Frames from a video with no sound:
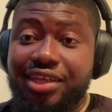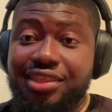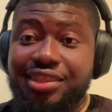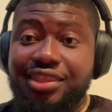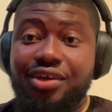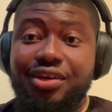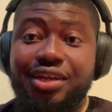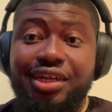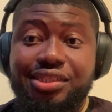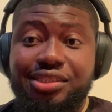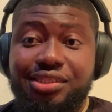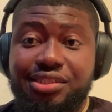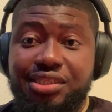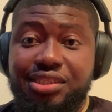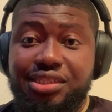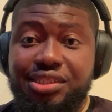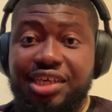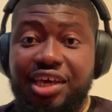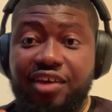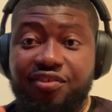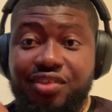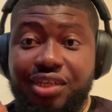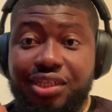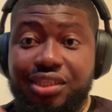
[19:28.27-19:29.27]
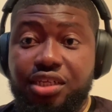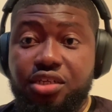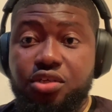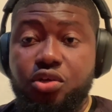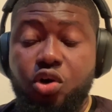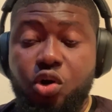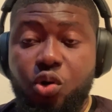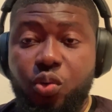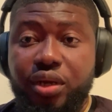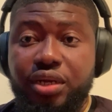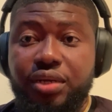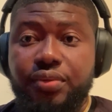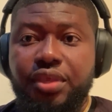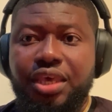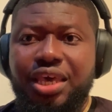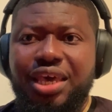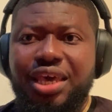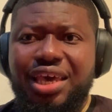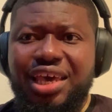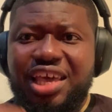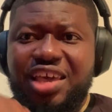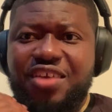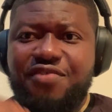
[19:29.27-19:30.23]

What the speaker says: And right now that City have started going,